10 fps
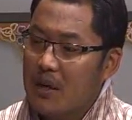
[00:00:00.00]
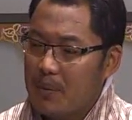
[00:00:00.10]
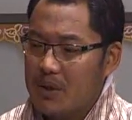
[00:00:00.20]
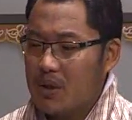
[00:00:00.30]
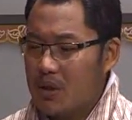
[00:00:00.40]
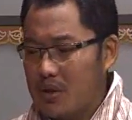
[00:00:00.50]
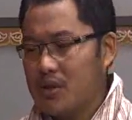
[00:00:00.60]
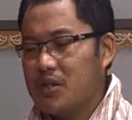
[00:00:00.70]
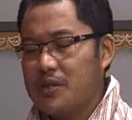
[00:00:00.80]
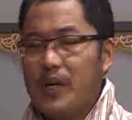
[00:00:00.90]
But
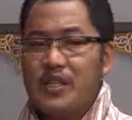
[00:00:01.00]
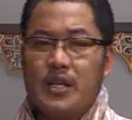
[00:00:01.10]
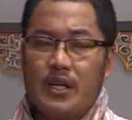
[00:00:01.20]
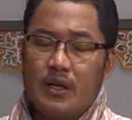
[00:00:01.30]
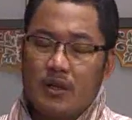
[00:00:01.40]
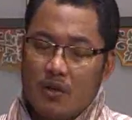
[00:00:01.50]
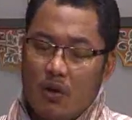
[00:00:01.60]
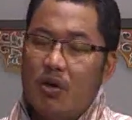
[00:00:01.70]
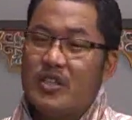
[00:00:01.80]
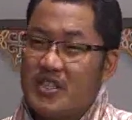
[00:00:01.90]
despite
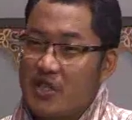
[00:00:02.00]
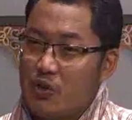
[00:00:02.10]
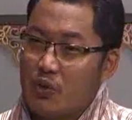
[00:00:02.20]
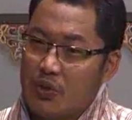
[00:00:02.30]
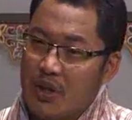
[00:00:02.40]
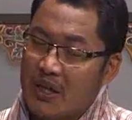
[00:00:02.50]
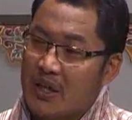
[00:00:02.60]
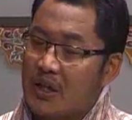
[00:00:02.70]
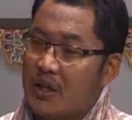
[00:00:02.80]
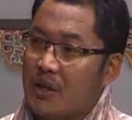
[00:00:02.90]
all these issues, I
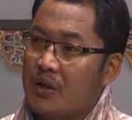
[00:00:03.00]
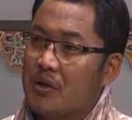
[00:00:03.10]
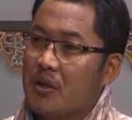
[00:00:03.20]
think it